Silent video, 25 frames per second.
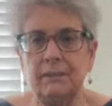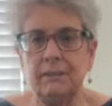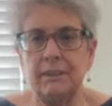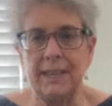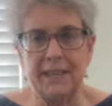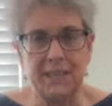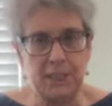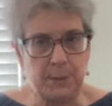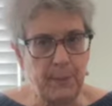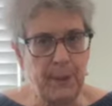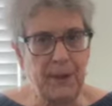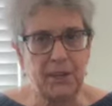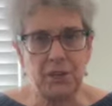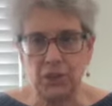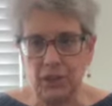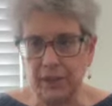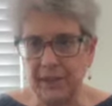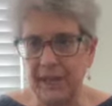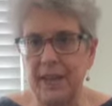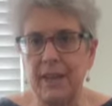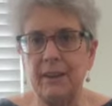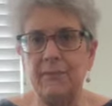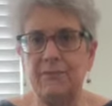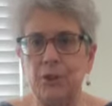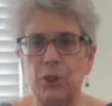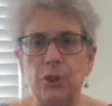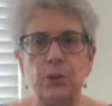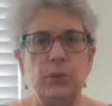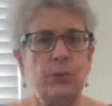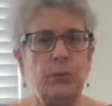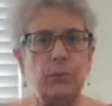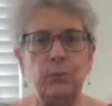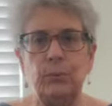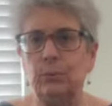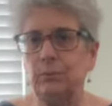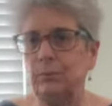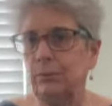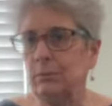especially if
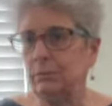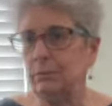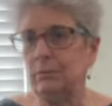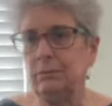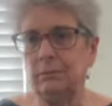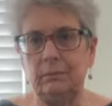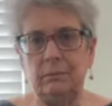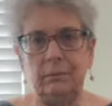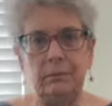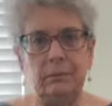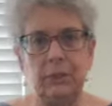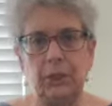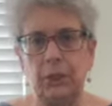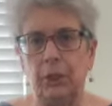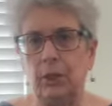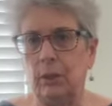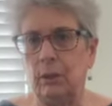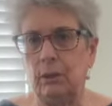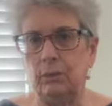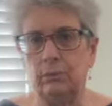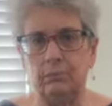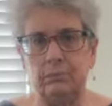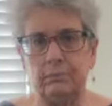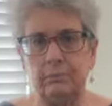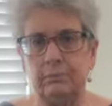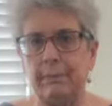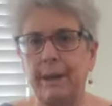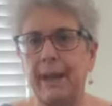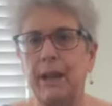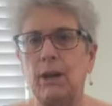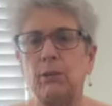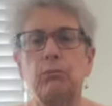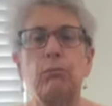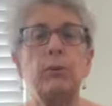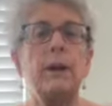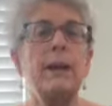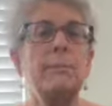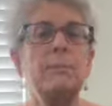you know, make a
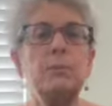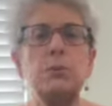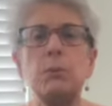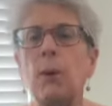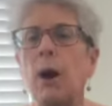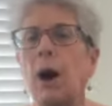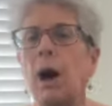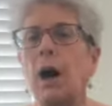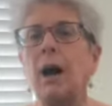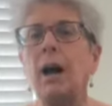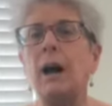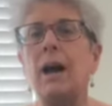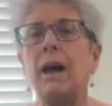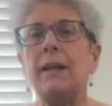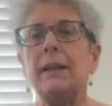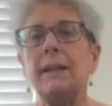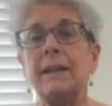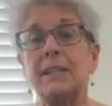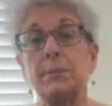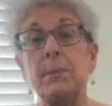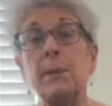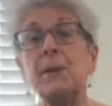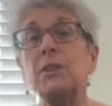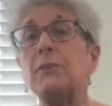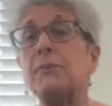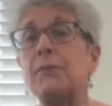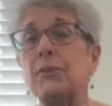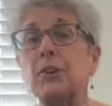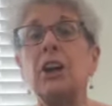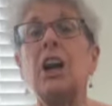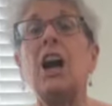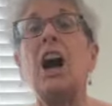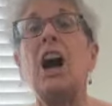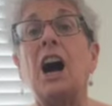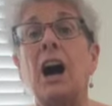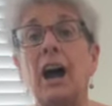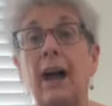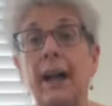ribbed one, especially for a
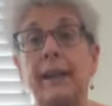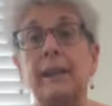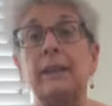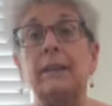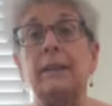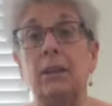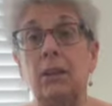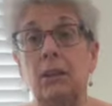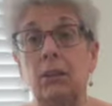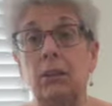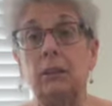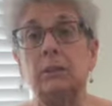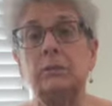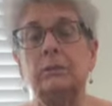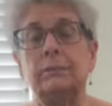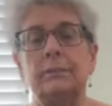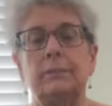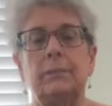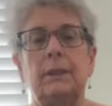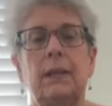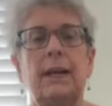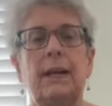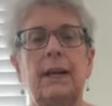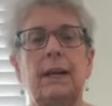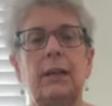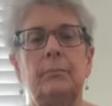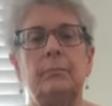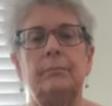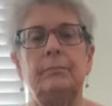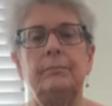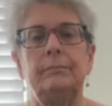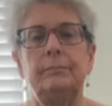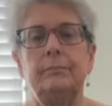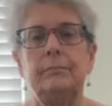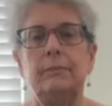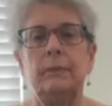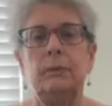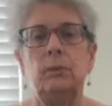guy, you know,
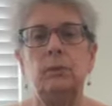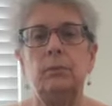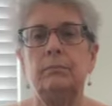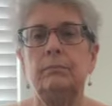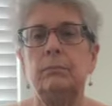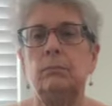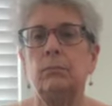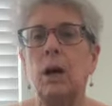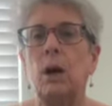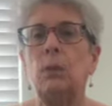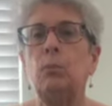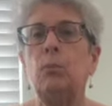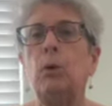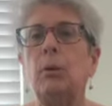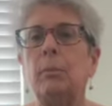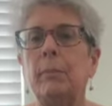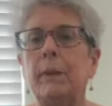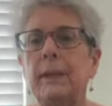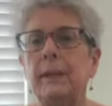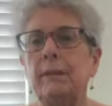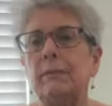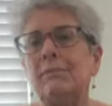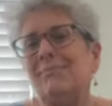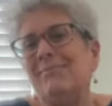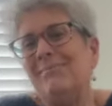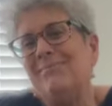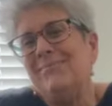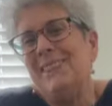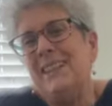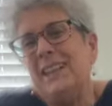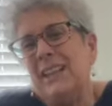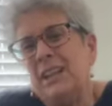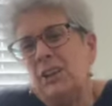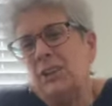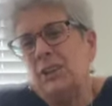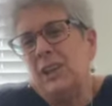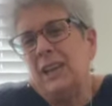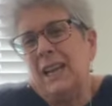a woman, you
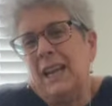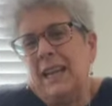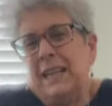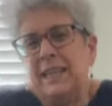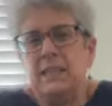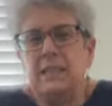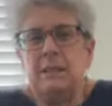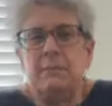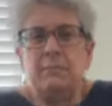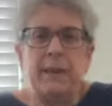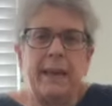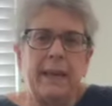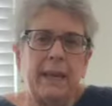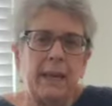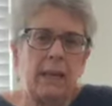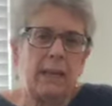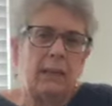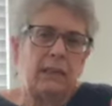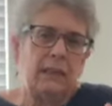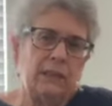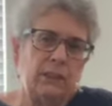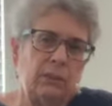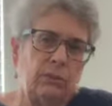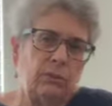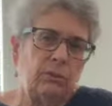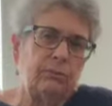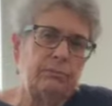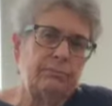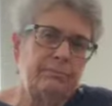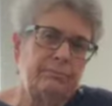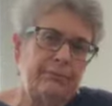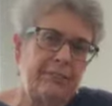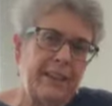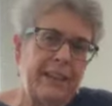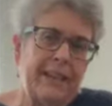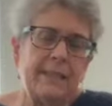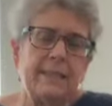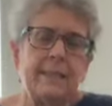know, you like to make it a little
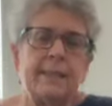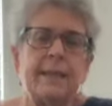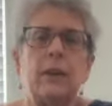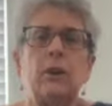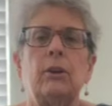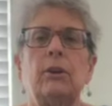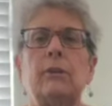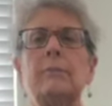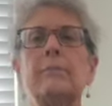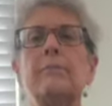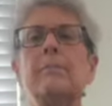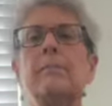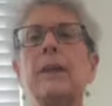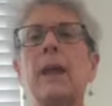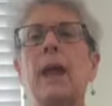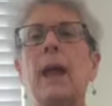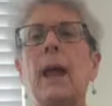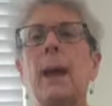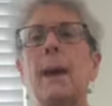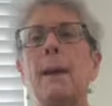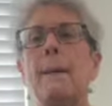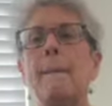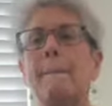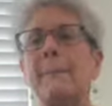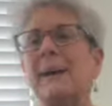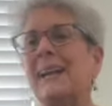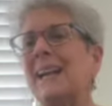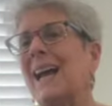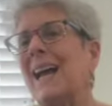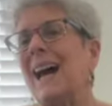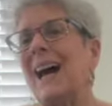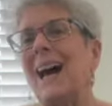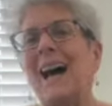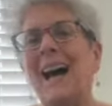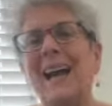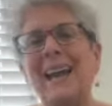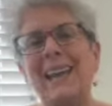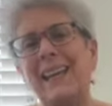fancier. But a
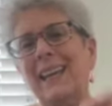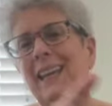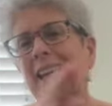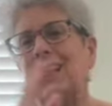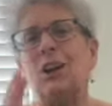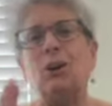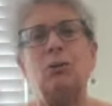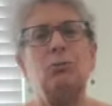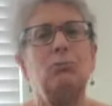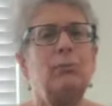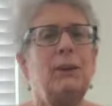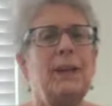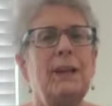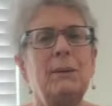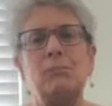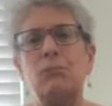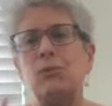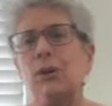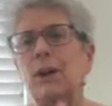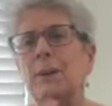guy, you know, rib,